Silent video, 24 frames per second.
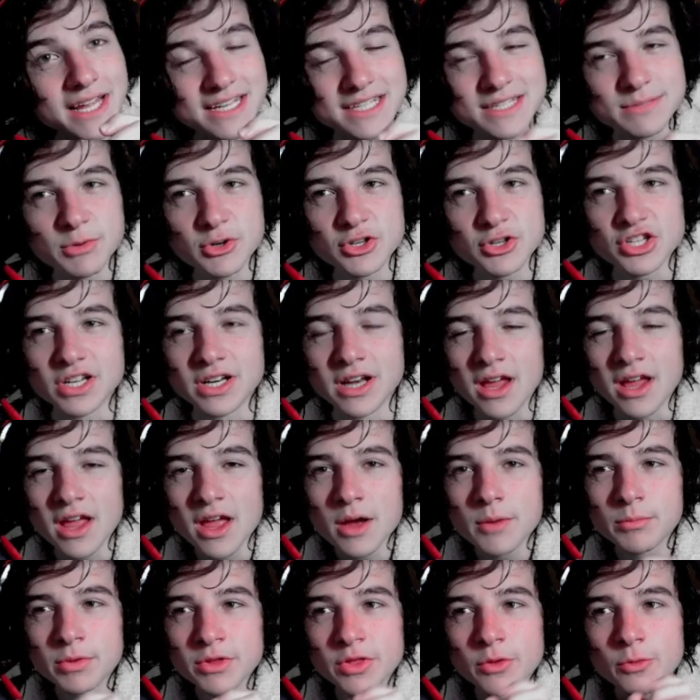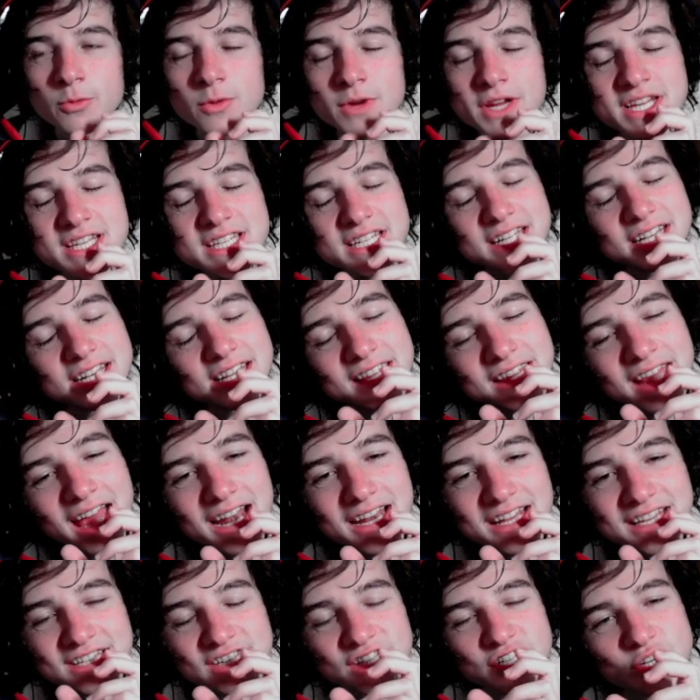he's pushing, but the reason that
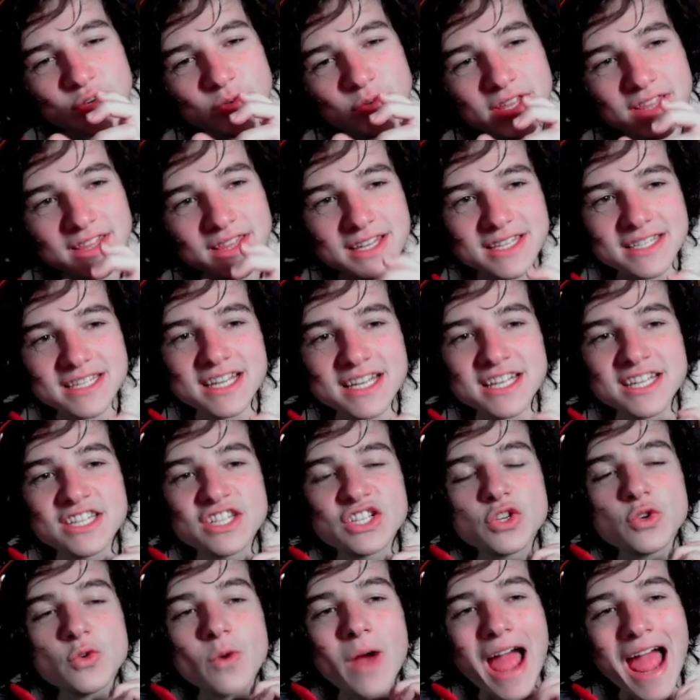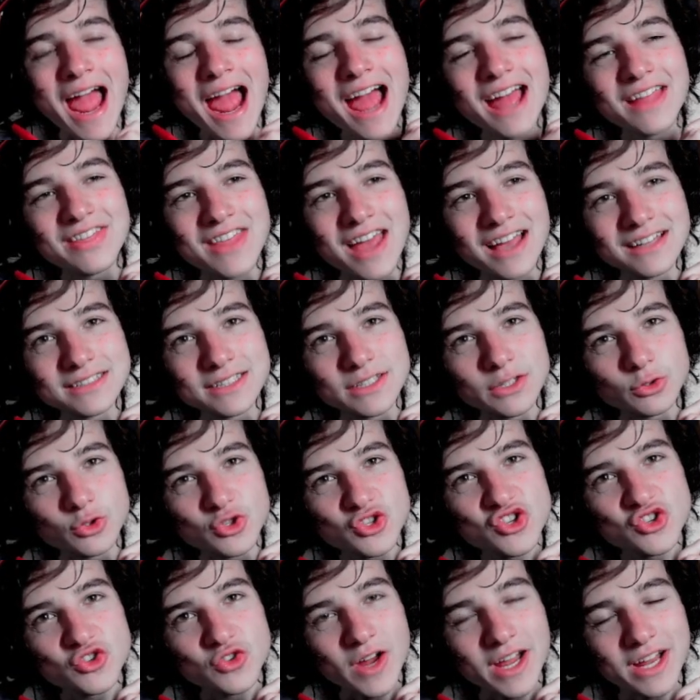he's doing this is to add that little
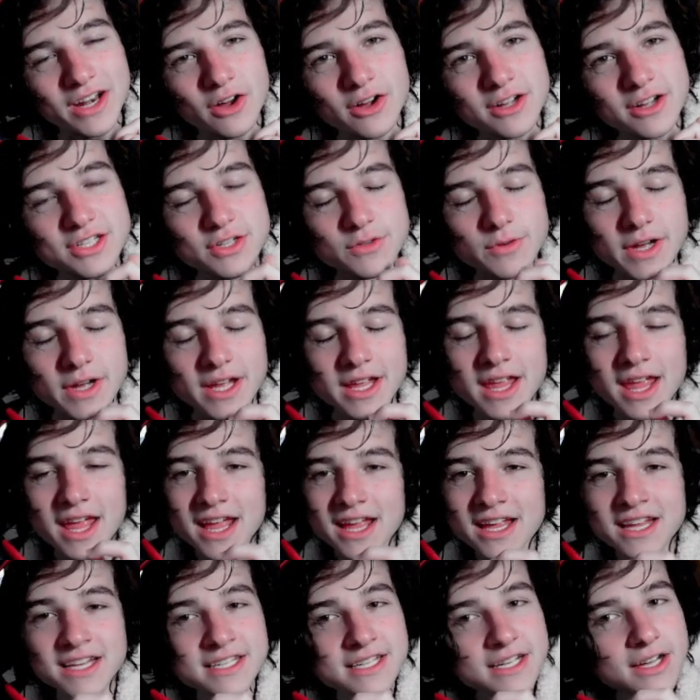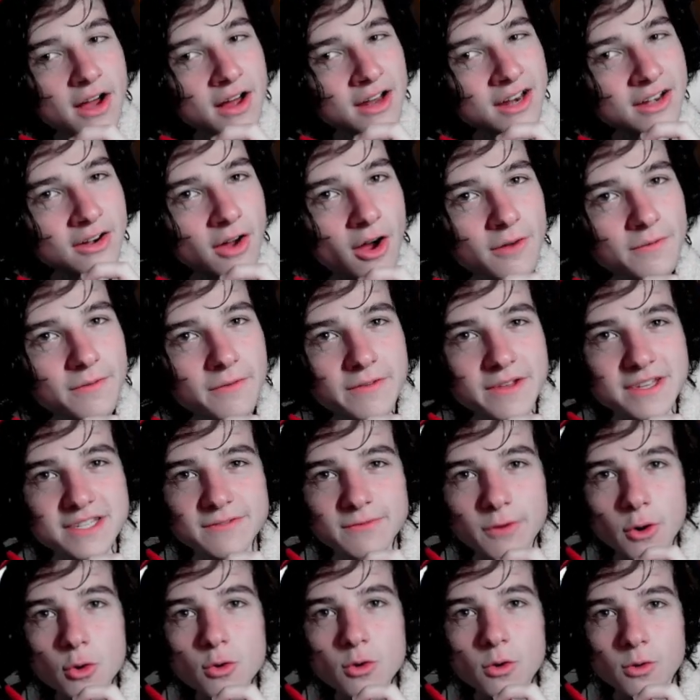strain onto it. He's cutting off of his
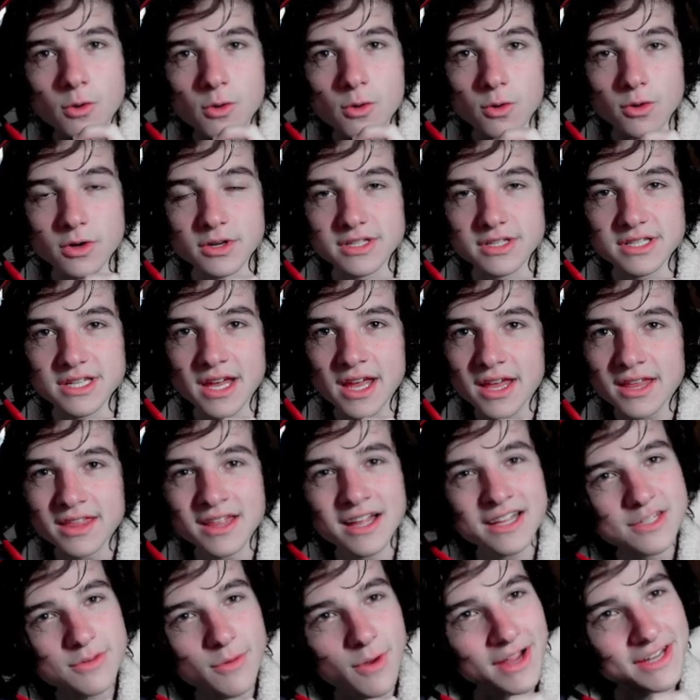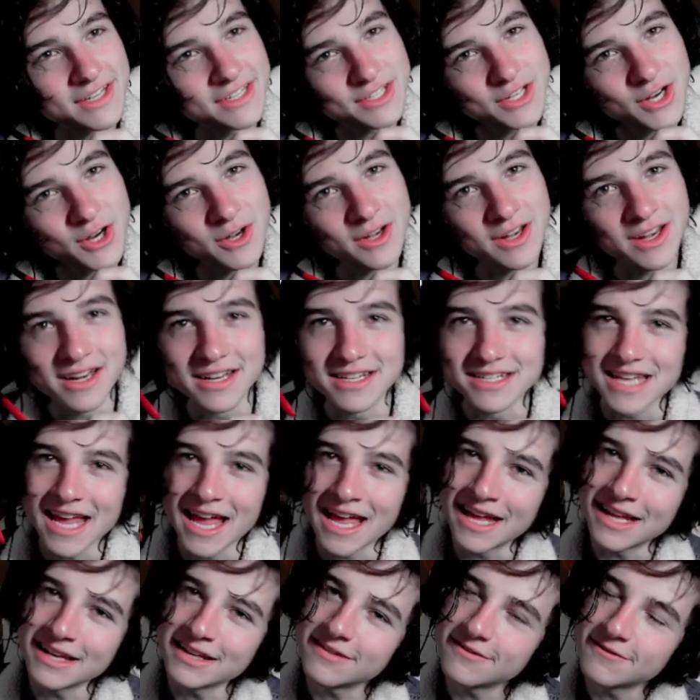vocal cords. That's why he's turning his
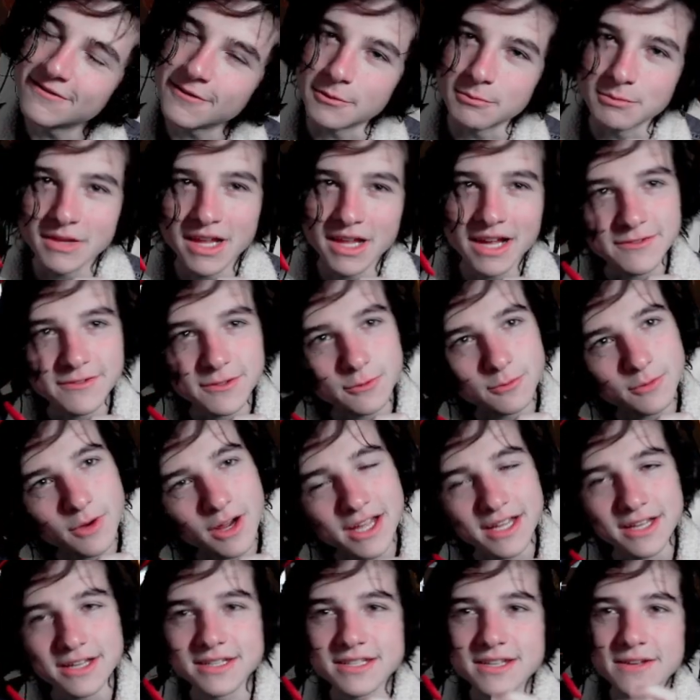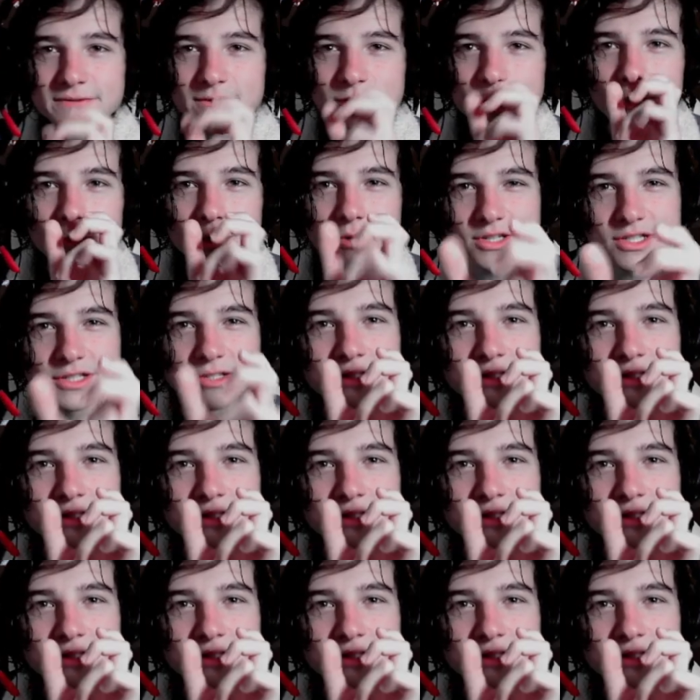head from left to right, because if you were